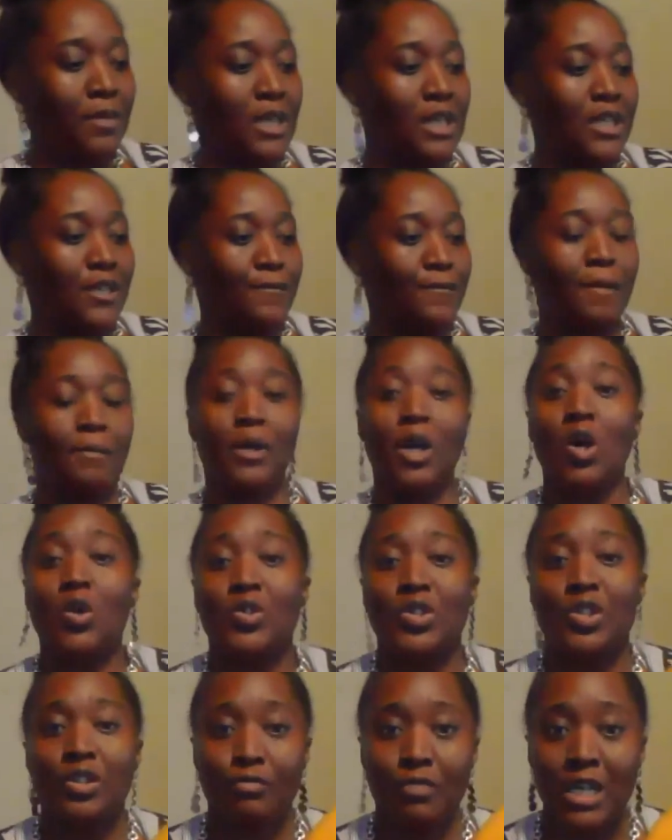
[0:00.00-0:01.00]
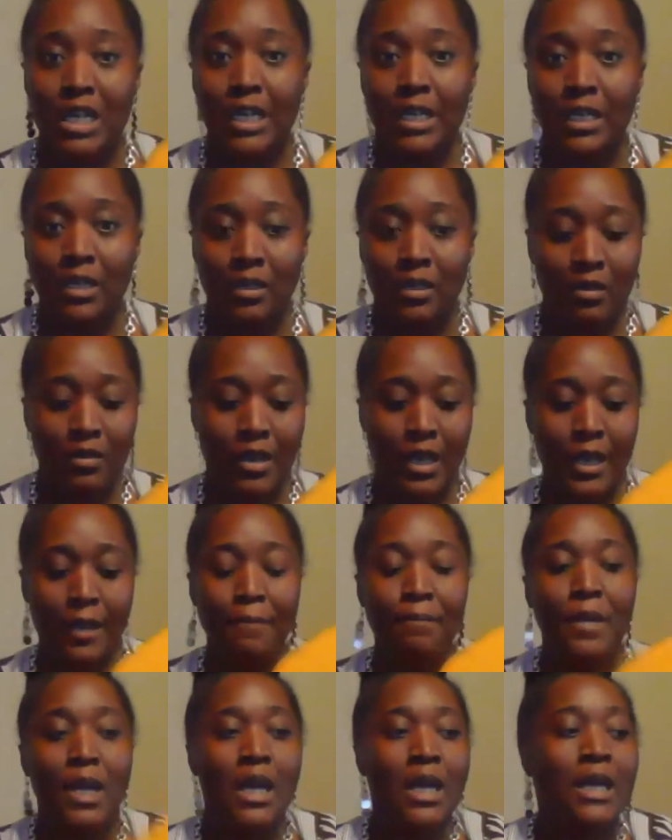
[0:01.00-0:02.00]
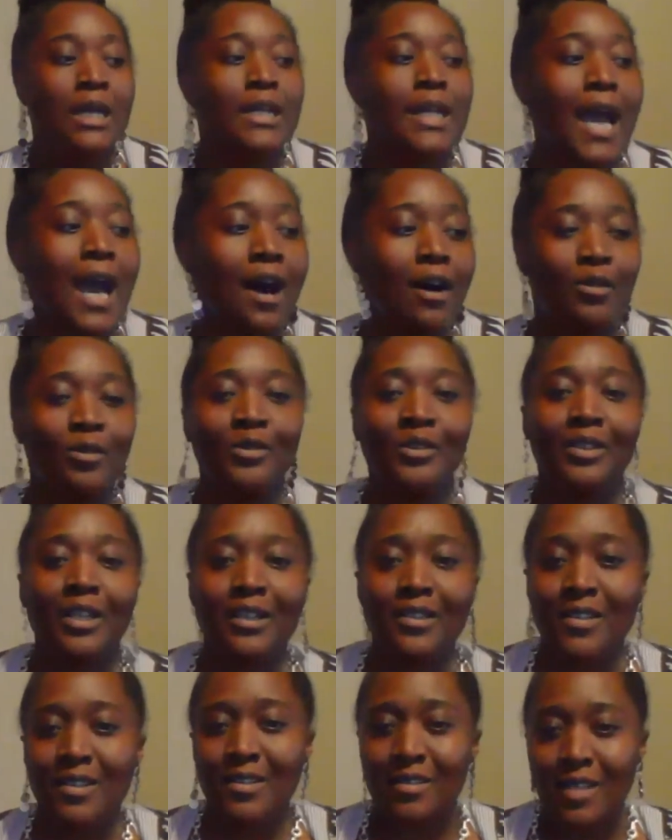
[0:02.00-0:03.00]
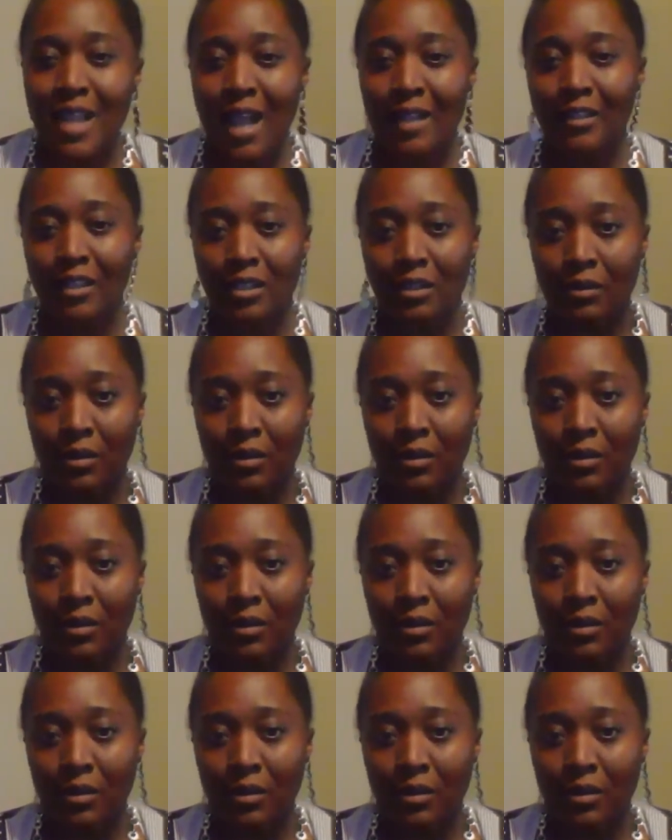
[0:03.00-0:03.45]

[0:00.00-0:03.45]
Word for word: pumpkin is from Costa Rica. Okay, now this is not